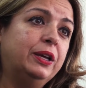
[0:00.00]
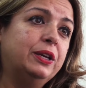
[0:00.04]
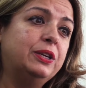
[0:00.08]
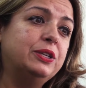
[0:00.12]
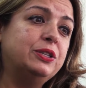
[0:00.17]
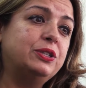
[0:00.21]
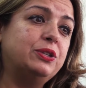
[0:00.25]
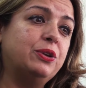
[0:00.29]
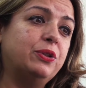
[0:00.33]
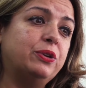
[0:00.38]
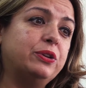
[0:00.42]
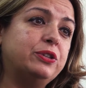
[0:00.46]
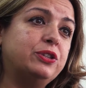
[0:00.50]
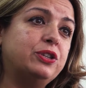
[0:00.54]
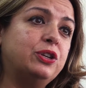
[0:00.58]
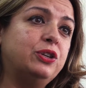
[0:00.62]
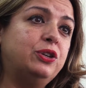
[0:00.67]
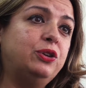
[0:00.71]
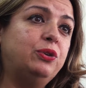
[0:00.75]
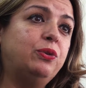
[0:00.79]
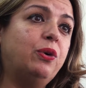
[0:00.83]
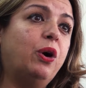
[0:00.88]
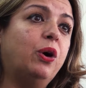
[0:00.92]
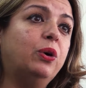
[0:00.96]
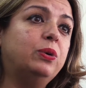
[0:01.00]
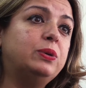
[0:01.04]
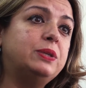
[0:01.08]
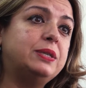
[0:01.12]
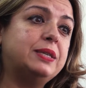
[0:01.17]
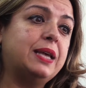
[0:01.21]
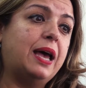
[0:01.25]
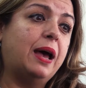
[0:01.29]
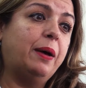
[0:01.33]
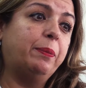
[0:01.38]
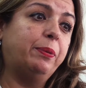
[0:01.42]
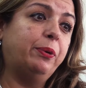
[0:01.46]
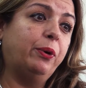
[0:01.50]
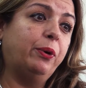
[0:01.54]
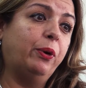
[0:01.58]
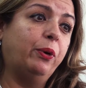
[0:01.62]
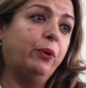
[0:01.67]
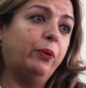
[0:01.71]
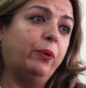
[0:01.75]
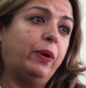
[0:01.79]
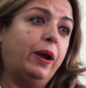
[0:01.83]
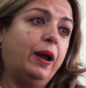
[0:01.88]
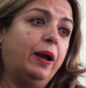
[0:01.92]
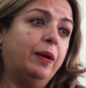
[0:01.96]
So there's a new OSAP
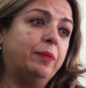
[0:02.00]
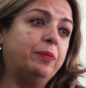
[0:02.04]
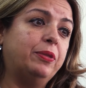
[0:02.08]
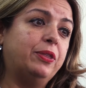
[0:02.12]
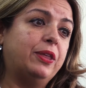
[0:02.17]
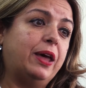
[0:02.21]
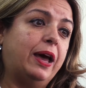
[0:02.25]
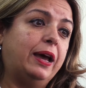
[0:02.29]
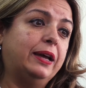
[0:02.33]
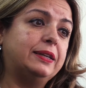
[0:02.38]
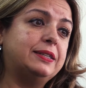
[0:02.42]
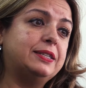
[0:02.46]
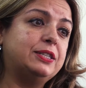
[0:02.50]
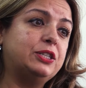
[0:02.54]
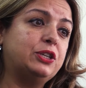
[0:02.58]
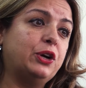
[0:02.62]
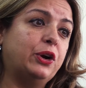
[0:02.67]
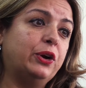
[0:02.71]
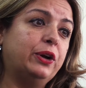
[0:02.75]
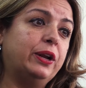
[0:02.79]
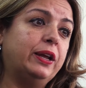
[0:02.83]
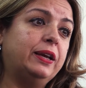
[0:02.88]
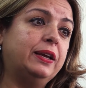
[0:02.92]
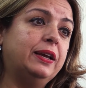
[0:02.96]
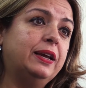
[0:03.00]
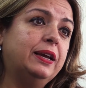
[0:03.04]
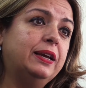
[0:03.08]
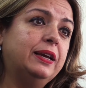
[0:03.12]
program that starting